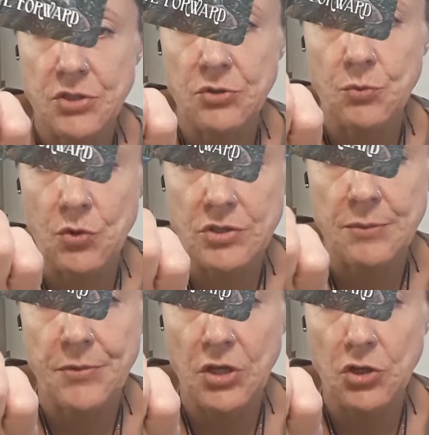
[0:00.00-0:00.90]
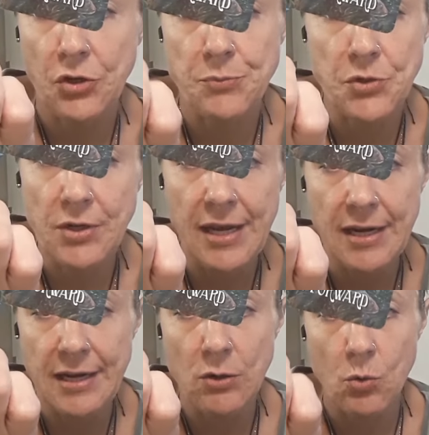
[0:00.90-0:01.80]
to something you're
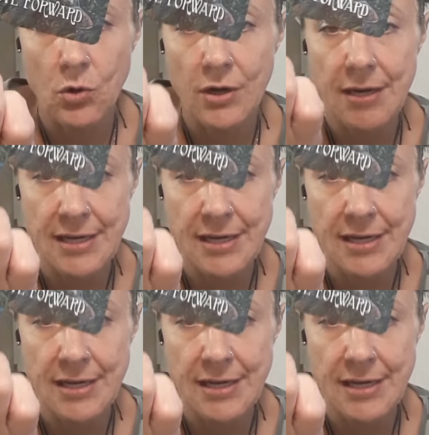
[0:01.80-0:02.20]
communicating or